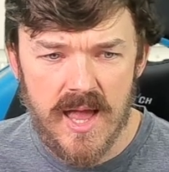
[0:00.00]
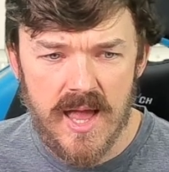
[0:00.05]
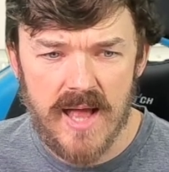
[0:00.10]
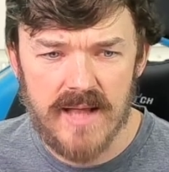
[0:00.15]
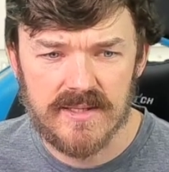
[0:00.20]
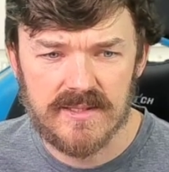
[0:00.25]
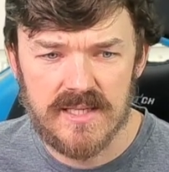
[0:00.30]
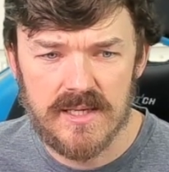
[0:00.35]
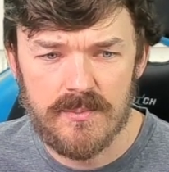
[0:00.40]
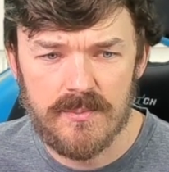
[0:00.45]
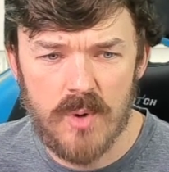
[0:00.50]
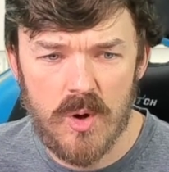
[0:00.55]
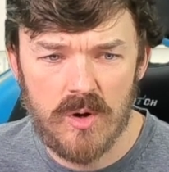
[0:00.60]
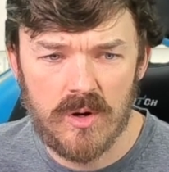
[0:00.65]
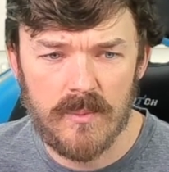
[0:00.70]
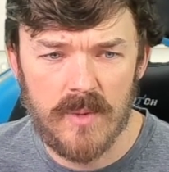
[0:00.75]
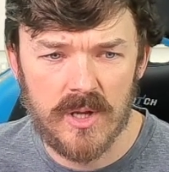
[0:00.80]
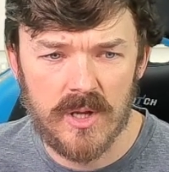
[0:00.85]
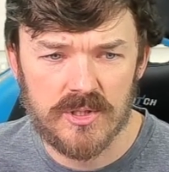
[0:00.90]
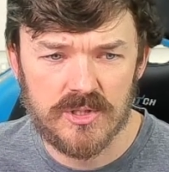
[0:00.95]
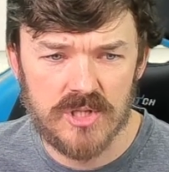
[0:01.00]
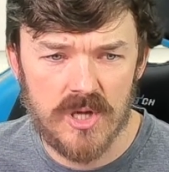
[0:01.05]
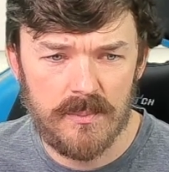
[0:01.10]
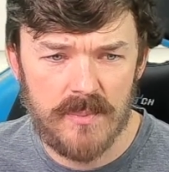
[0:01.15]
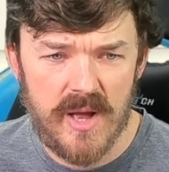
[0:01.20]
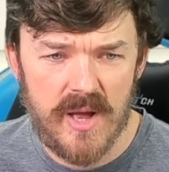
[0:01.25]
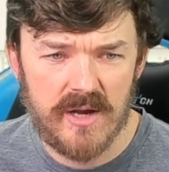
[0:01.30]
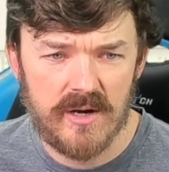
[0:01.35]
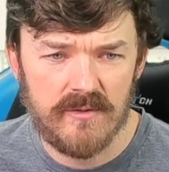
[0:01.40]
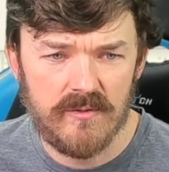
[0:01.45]
and see Pokemon
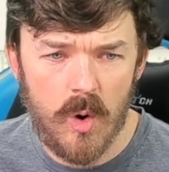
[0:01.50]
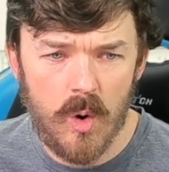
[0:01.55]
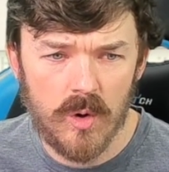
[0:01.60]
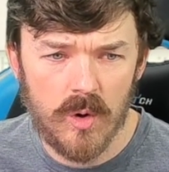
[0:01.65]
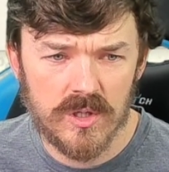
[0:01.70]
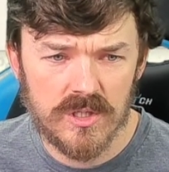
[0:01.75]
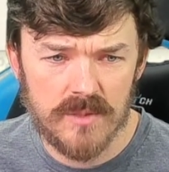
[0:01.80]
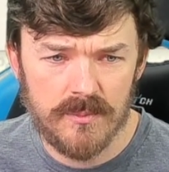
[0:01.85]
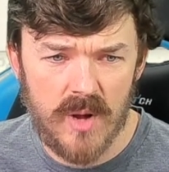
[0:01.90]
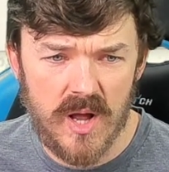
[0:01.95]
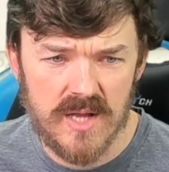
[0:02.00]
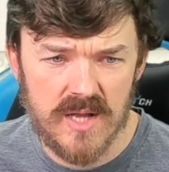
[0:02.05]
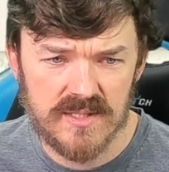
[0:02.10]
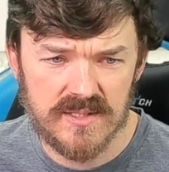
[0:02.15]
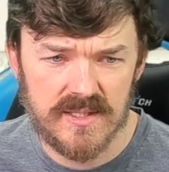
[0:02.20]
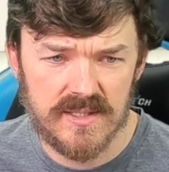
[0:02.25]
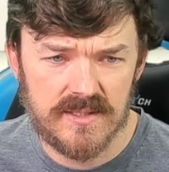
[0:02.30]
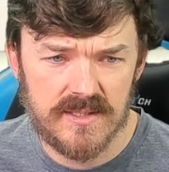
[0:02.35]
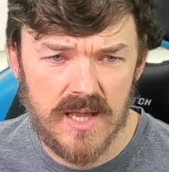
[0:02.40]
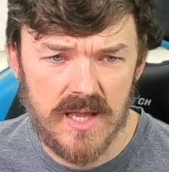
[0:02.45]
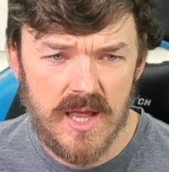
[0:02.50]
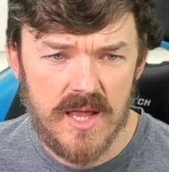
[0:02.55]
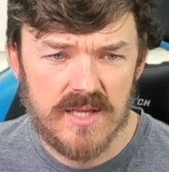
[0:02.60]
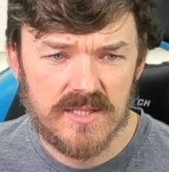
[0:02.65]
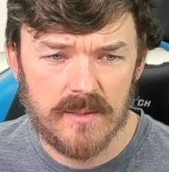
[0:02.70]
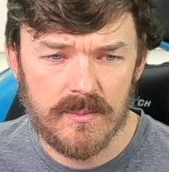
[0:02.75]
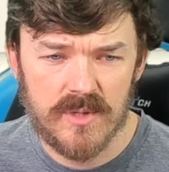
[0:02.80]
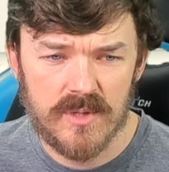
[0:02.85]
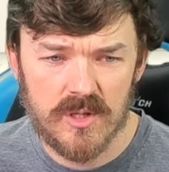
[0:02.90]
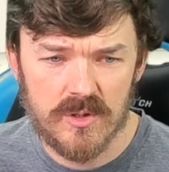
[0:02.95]
jump out of ore deposits.
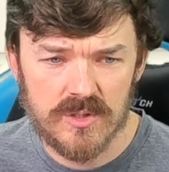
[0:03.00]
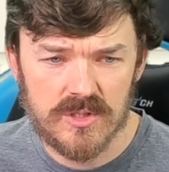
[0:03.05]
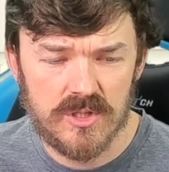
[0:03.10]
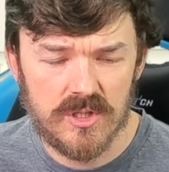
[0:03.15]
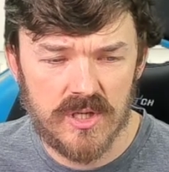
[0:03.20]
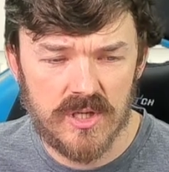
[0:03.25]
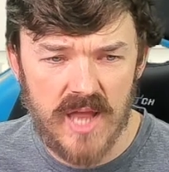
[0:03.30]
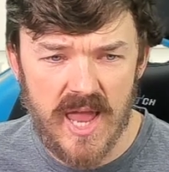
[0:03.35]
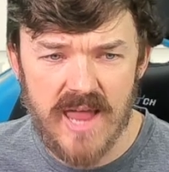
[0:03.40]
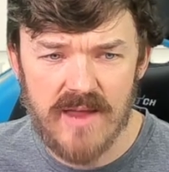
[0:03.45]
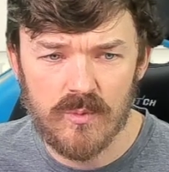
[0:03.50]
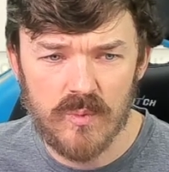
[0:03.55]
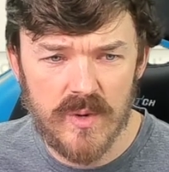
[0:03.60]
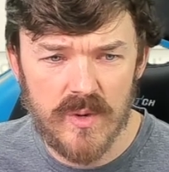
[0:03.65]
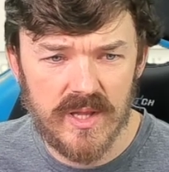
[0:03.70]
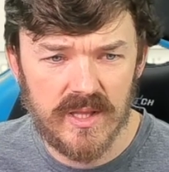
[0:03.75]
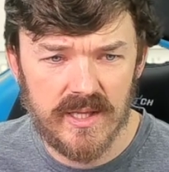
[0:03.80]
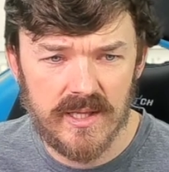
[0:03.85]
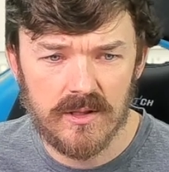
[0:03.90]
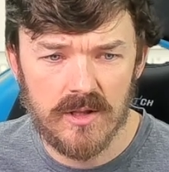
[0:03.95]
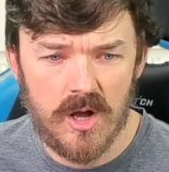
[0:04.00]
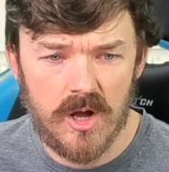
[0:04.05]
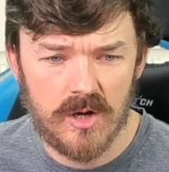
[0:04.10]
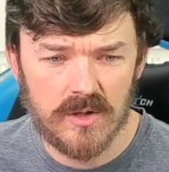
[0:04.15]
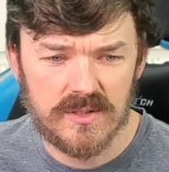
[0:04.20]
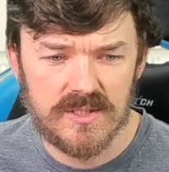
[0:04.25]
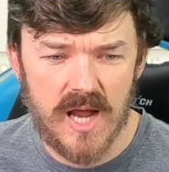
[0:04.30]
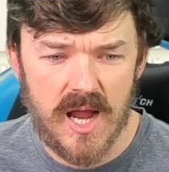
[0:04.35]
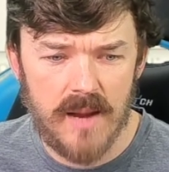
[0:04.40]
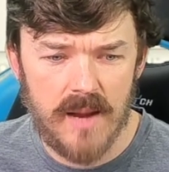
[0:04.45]
Some of those took a really
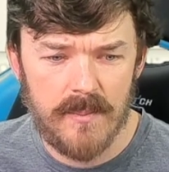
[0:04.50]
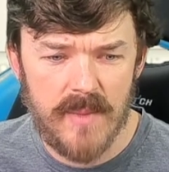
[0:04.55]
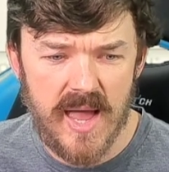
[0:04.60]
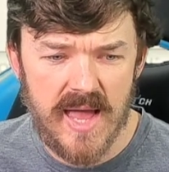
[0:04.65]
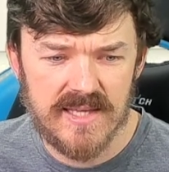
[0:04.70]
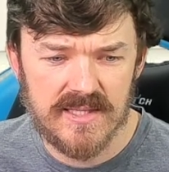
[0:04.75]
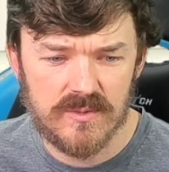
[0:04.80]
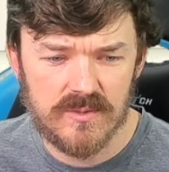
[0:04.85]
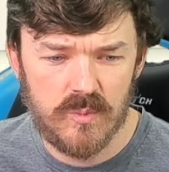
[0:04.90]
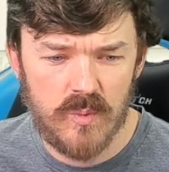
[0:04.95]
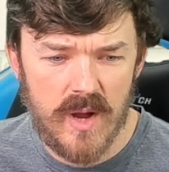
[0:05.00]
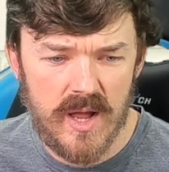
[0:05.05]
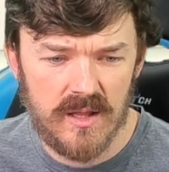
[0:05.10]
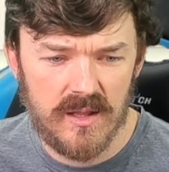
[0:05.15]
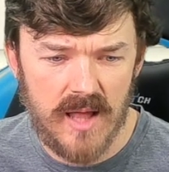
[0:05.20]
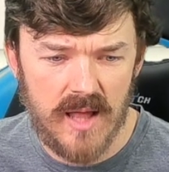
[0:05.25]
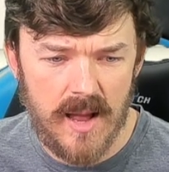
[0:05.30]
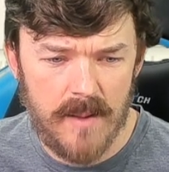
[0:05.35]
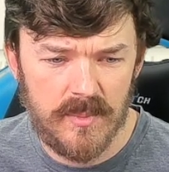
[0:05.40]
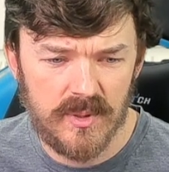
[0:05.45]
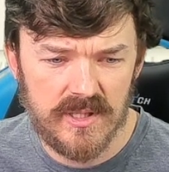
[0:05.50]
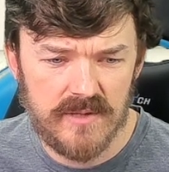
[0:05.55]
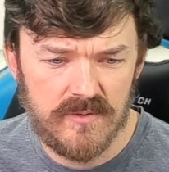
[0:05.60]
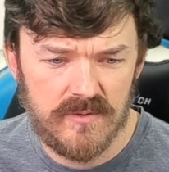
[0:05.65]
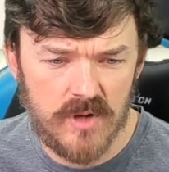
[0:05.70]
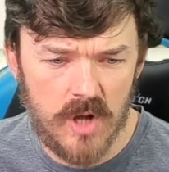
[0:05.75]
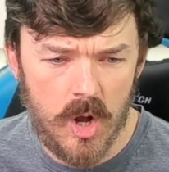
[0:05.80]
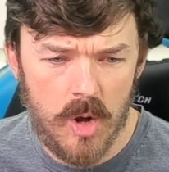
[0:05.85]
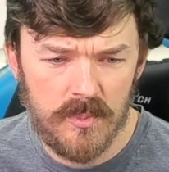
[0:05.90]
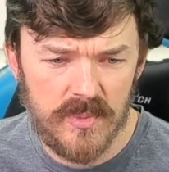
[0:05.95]
long time as well. I
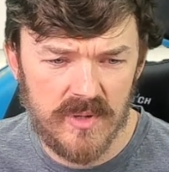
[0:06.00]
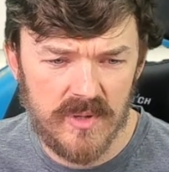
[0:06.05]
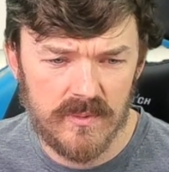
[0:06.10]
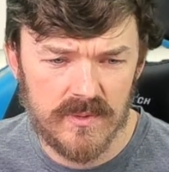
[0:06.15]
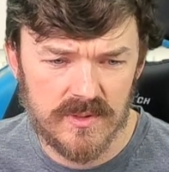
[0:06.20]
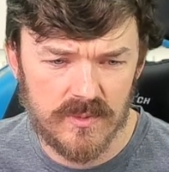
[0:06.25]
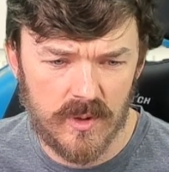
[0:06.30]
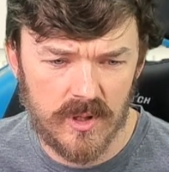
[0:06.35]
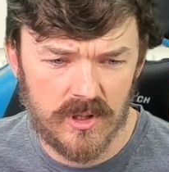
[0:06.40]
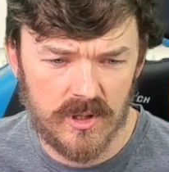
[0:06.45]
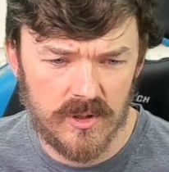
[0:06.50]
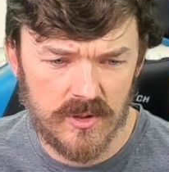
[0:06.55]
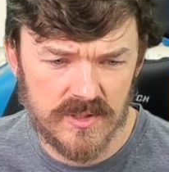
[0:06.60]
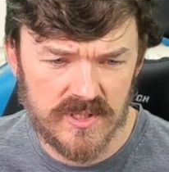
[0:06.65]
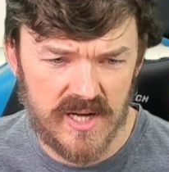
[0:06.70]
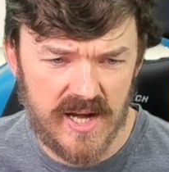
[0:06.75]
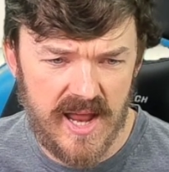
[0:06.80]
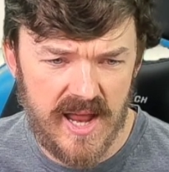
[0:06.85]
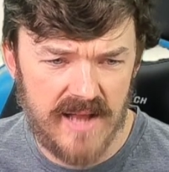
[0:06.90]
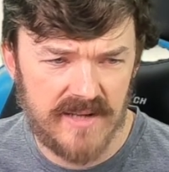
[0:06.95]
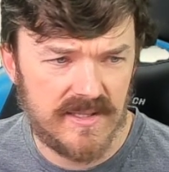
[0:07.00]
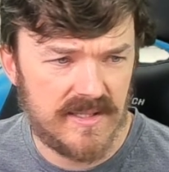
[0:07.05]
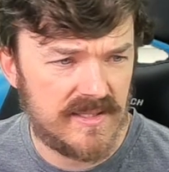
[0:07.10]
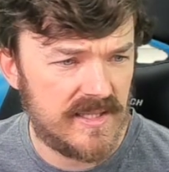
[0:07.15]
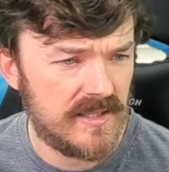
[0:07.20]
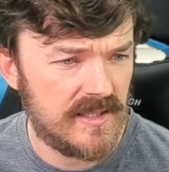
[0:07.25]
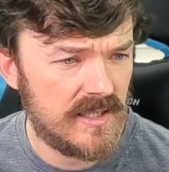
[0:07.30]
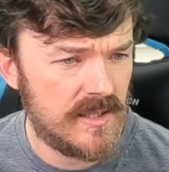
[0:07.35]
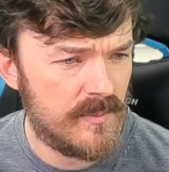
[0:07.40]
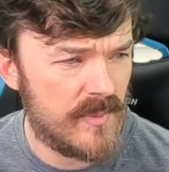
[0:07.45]
believe Combee was one of those that I had to
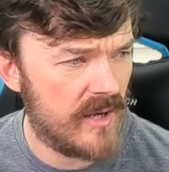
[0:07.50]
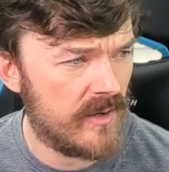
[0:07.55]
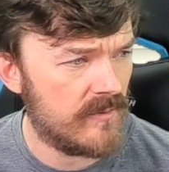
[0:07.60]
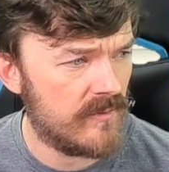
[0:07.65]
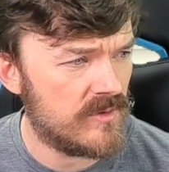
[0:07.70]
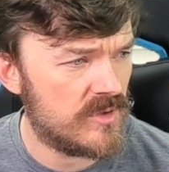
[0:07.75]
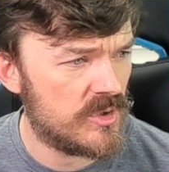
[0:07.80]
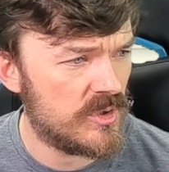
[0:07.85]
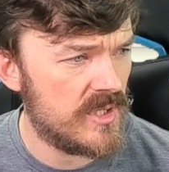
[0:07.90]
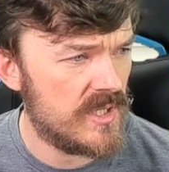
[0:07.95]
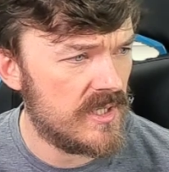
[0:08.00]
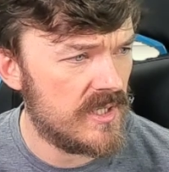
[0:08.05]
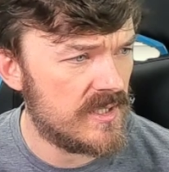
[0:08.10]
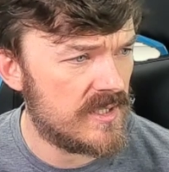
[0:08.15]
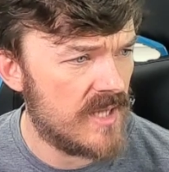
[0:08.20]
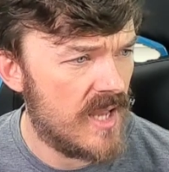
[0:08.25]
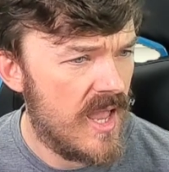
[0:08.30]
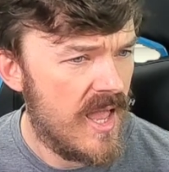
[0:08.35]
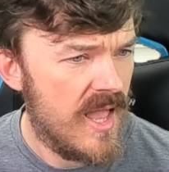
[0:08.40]
see leap out of trees.